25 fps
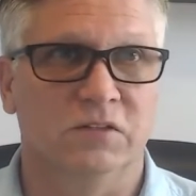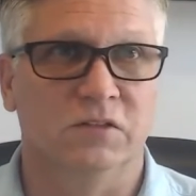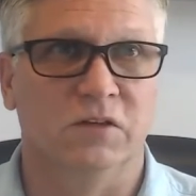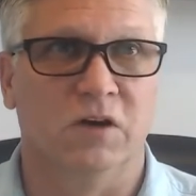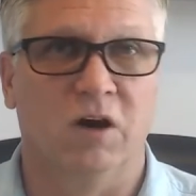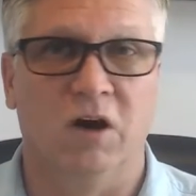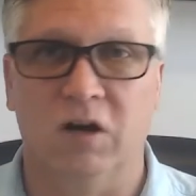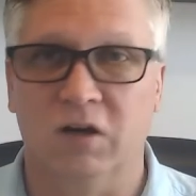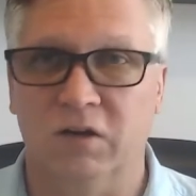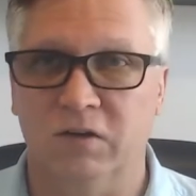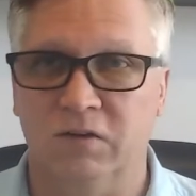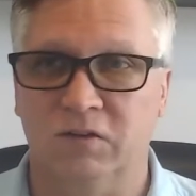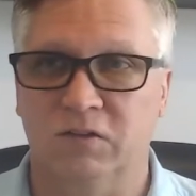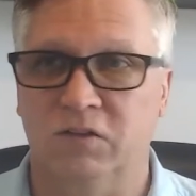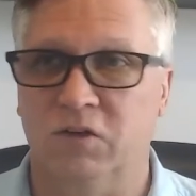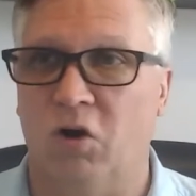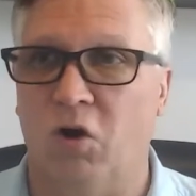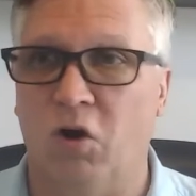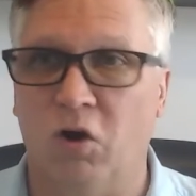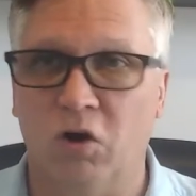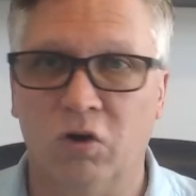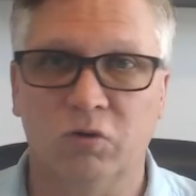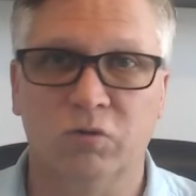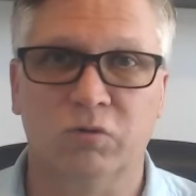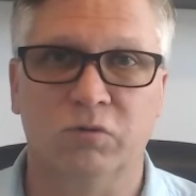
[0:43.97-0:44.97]
Uh,
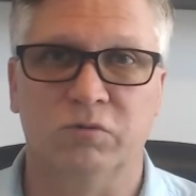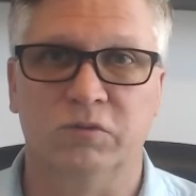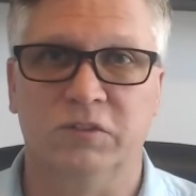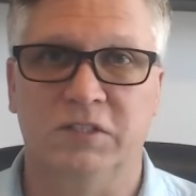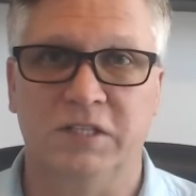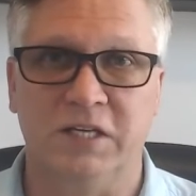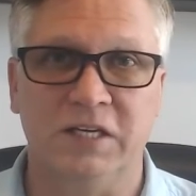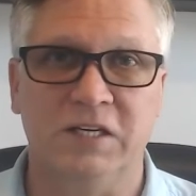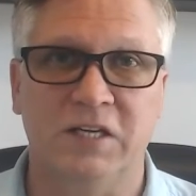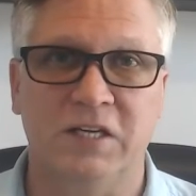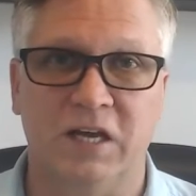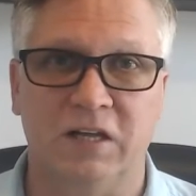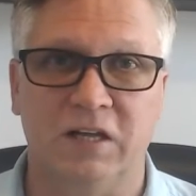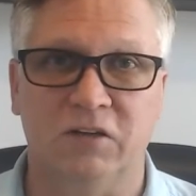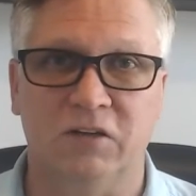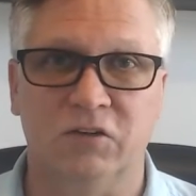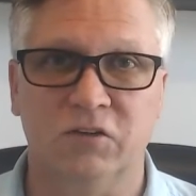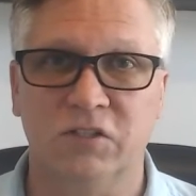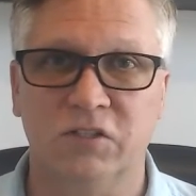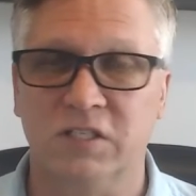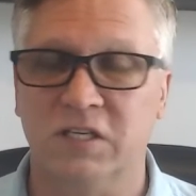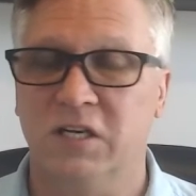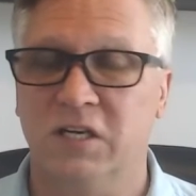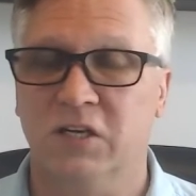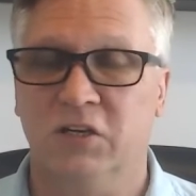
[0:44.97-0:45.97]
car
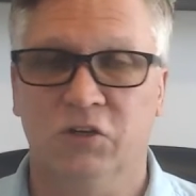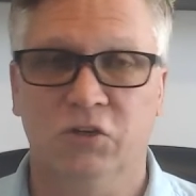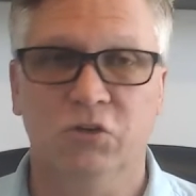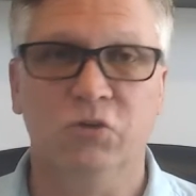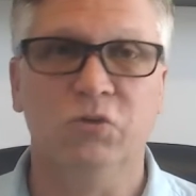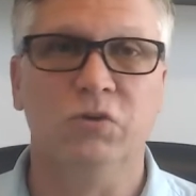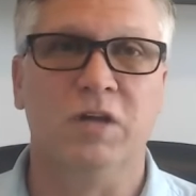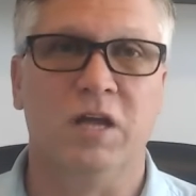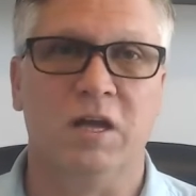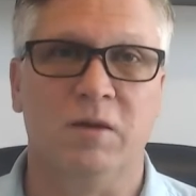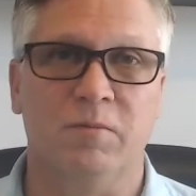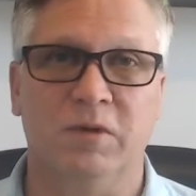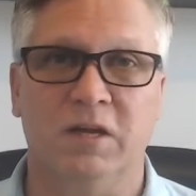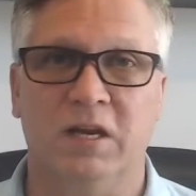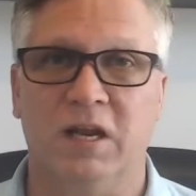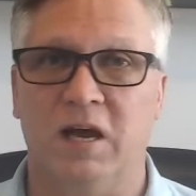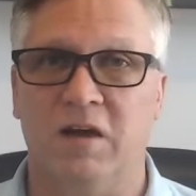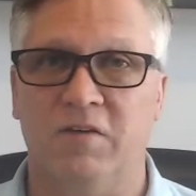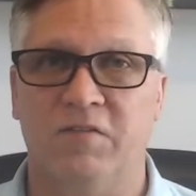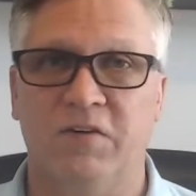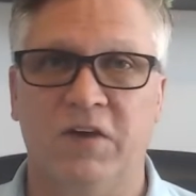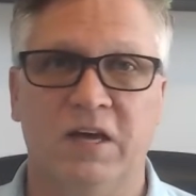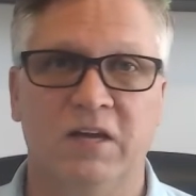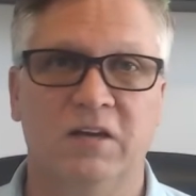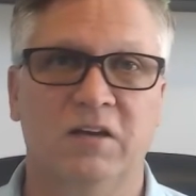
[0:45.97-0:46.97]
detailers, you name it.
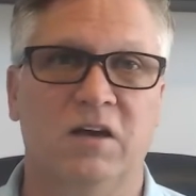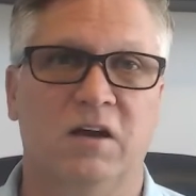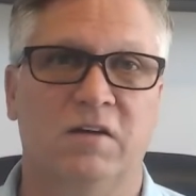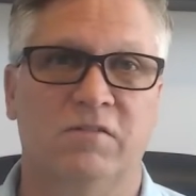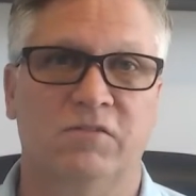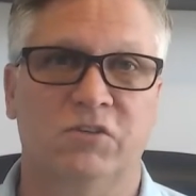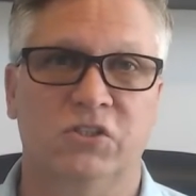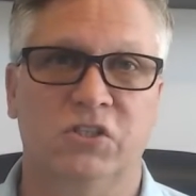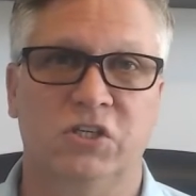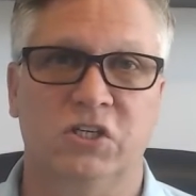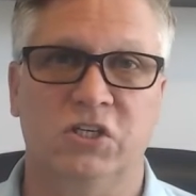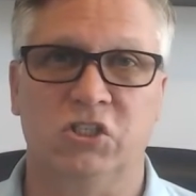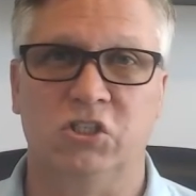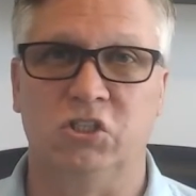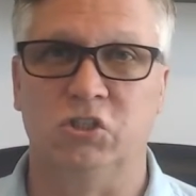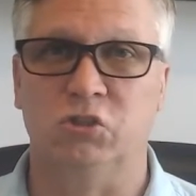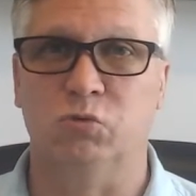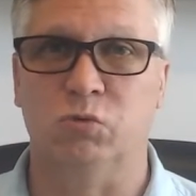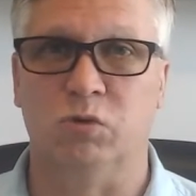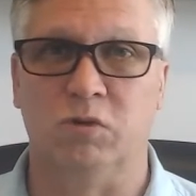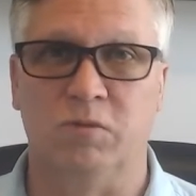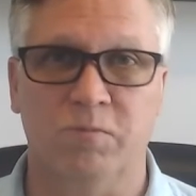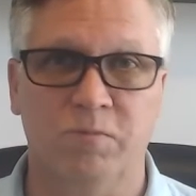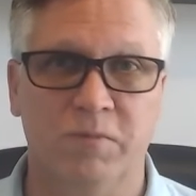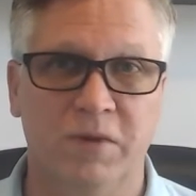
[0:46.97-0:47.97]
I've had conversations
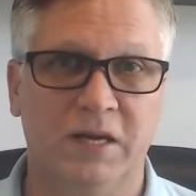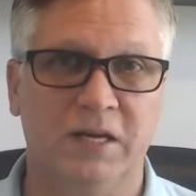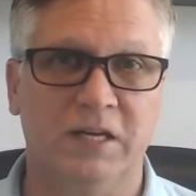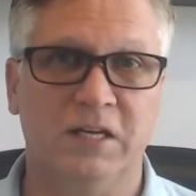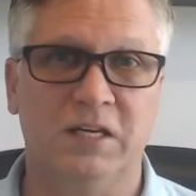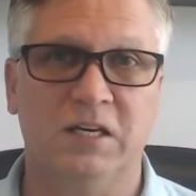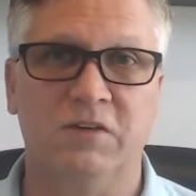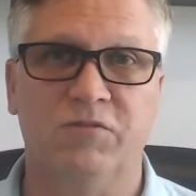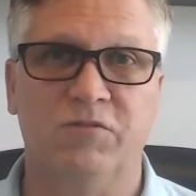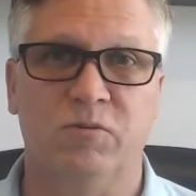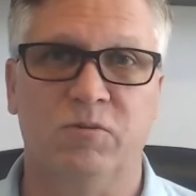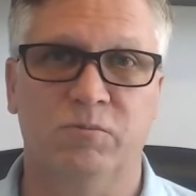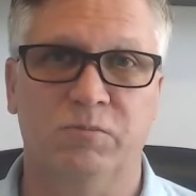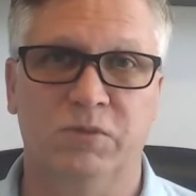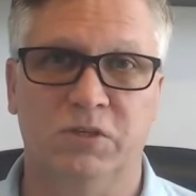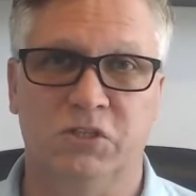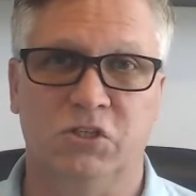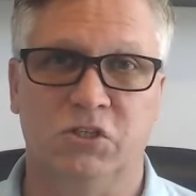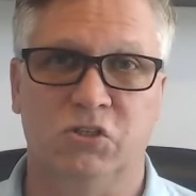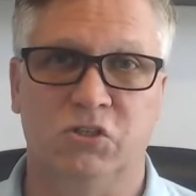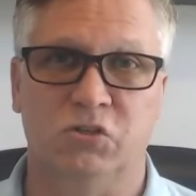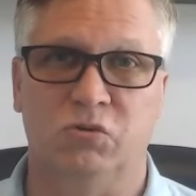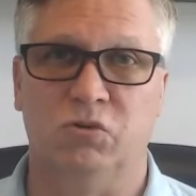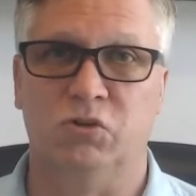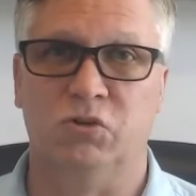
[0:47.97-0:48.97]
with many different
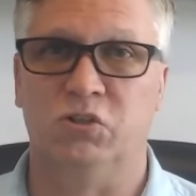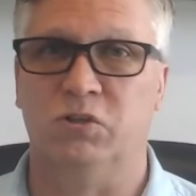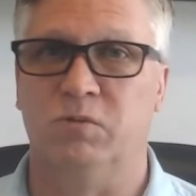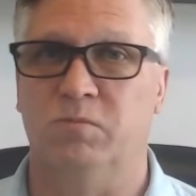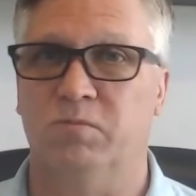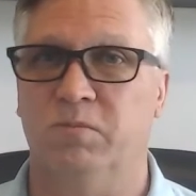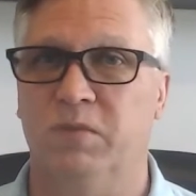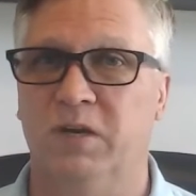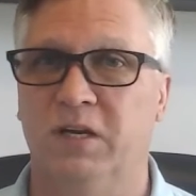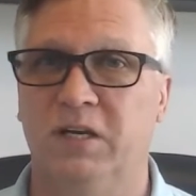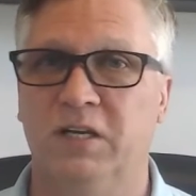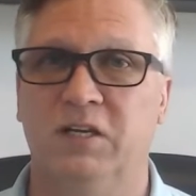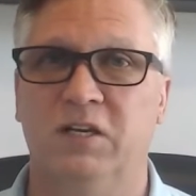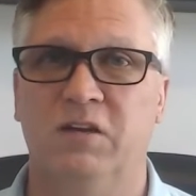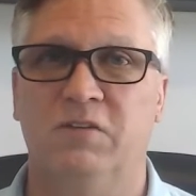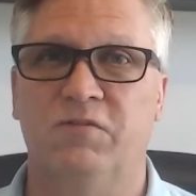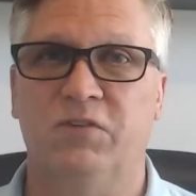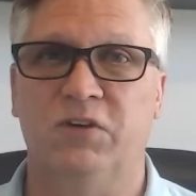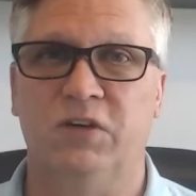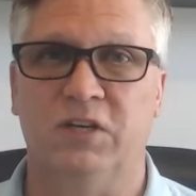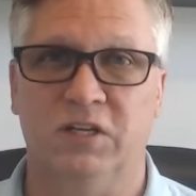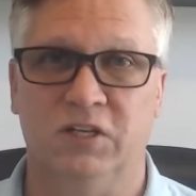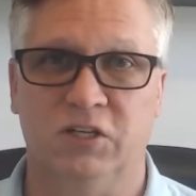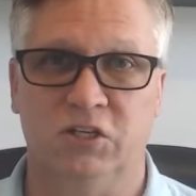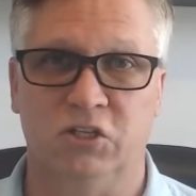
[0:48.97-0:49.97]
business owners of many
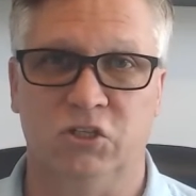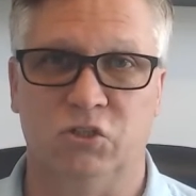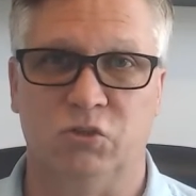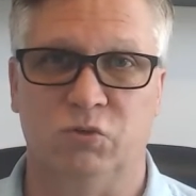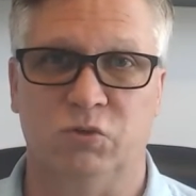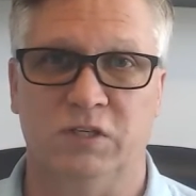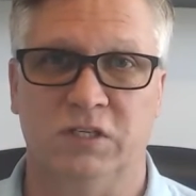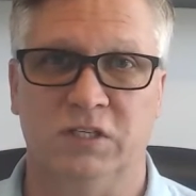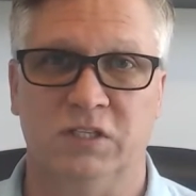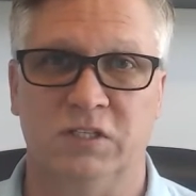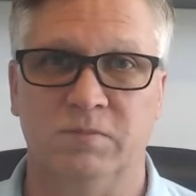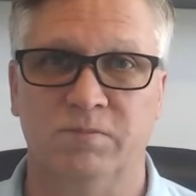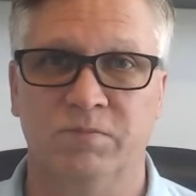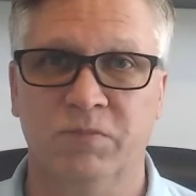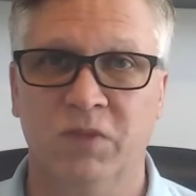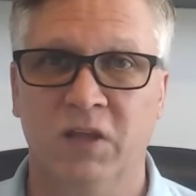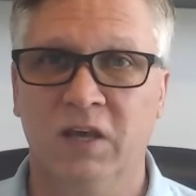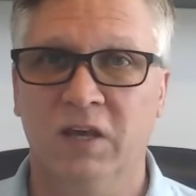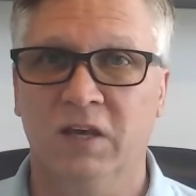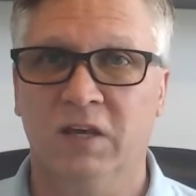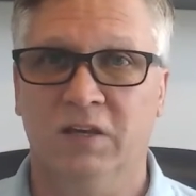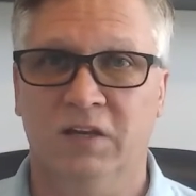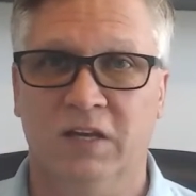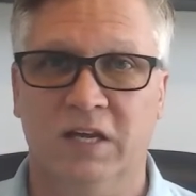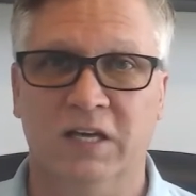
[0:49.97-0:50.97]
different industries,
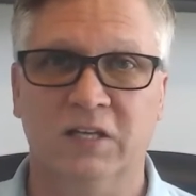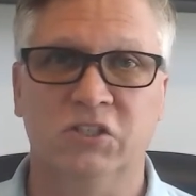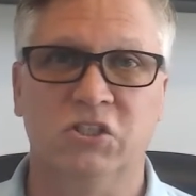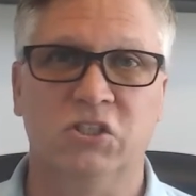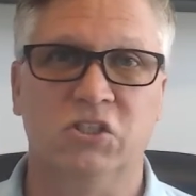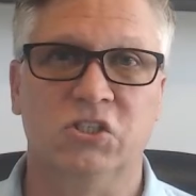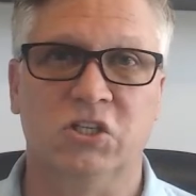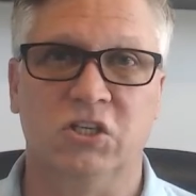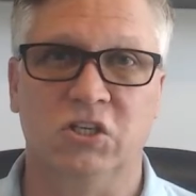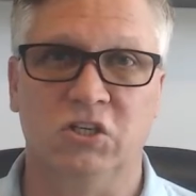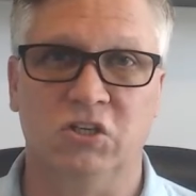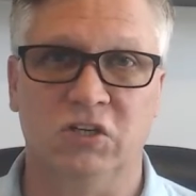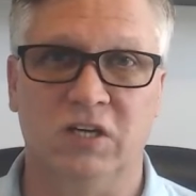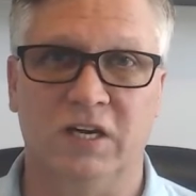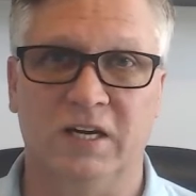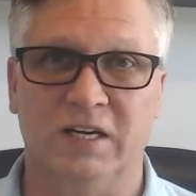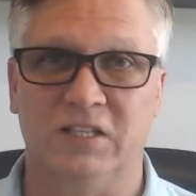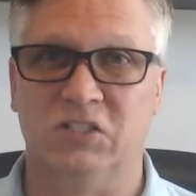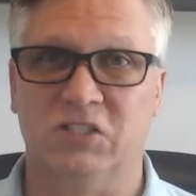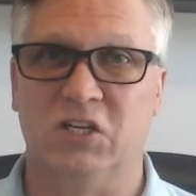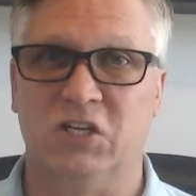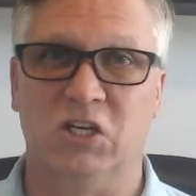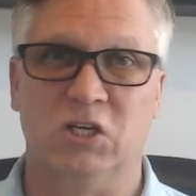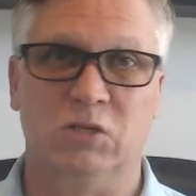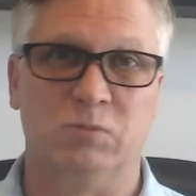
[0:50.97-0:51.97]
not just in the United
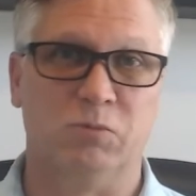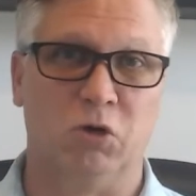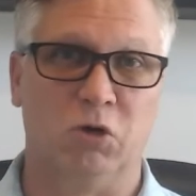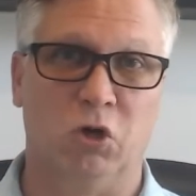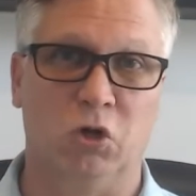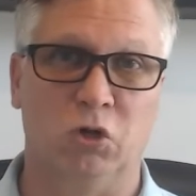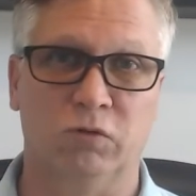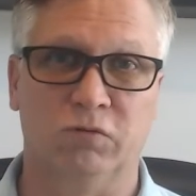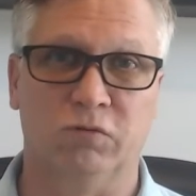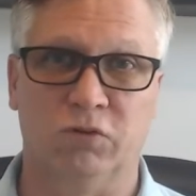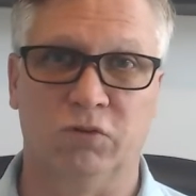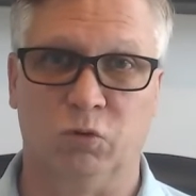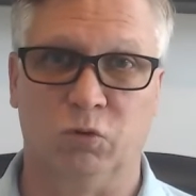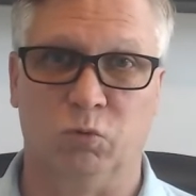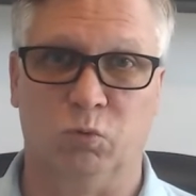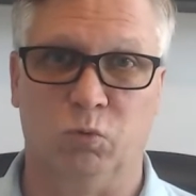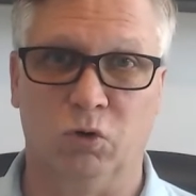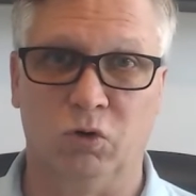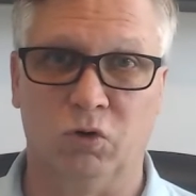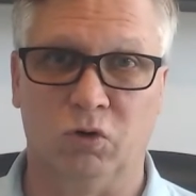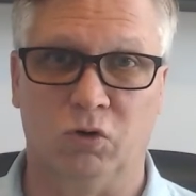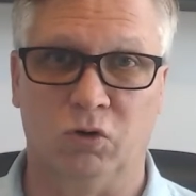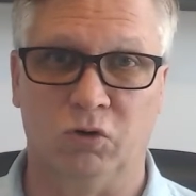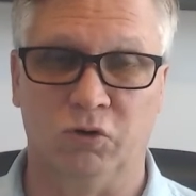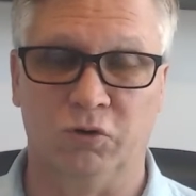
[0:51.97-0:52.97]
States, but all over the
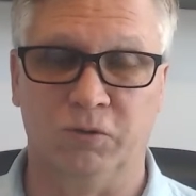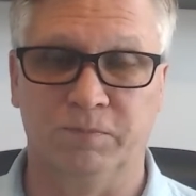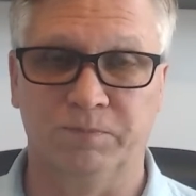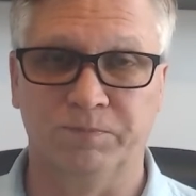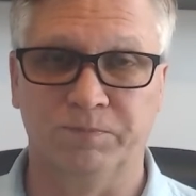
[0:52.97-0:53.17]
world.